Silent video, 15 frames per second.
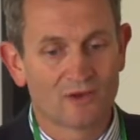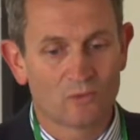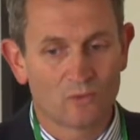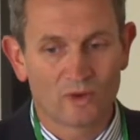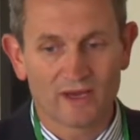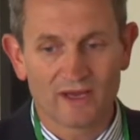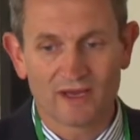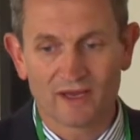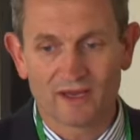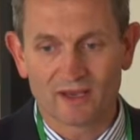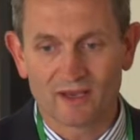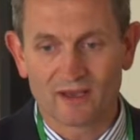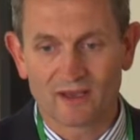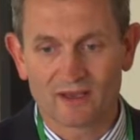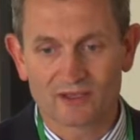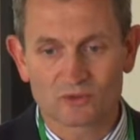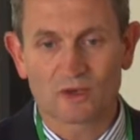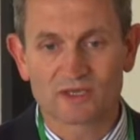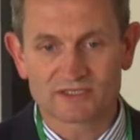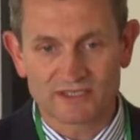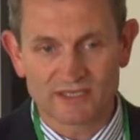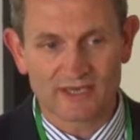We,
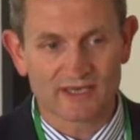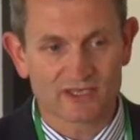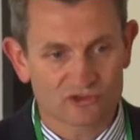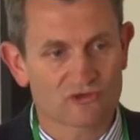twice a year,